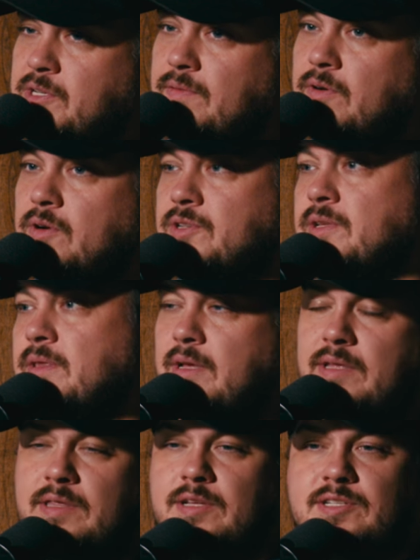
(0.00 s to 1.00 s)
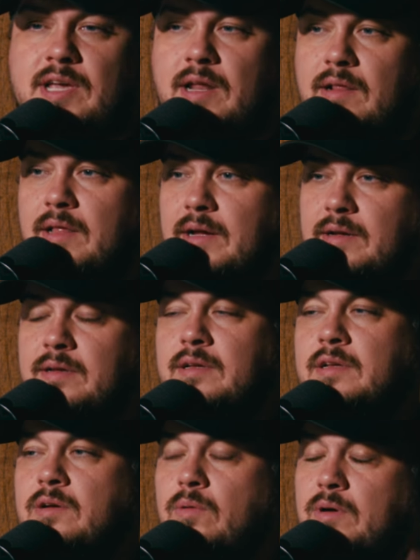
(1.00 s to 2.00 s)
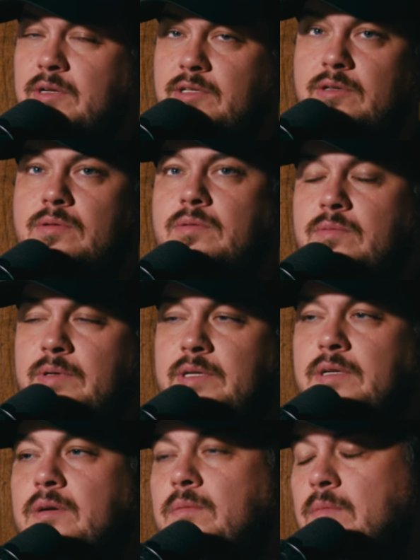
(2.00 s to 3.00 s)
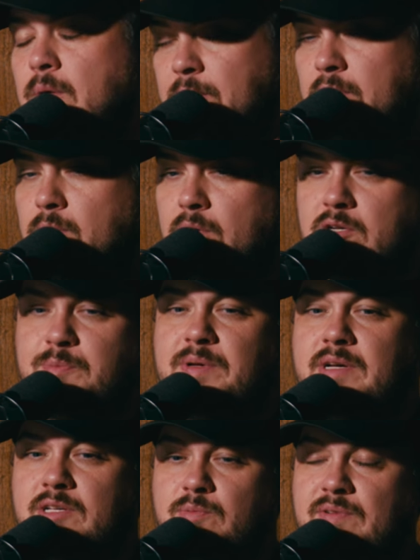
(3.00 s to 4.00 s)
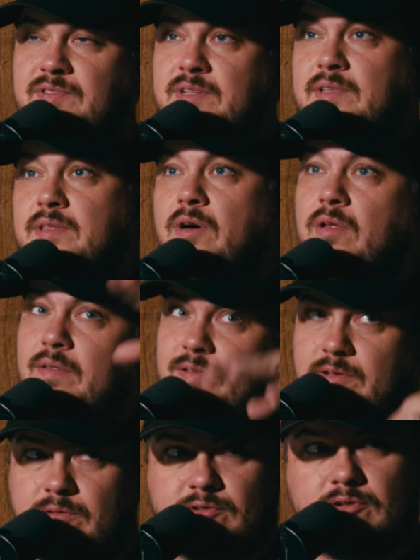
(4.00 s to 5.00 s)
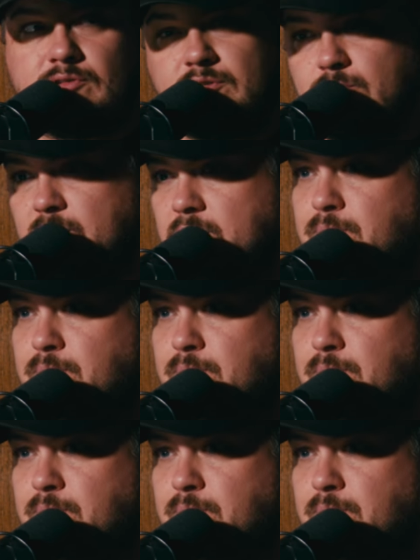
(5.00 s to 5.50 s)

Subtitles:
averse, and this kind of like we're gonna do. We know what we know works because we see all these other churches with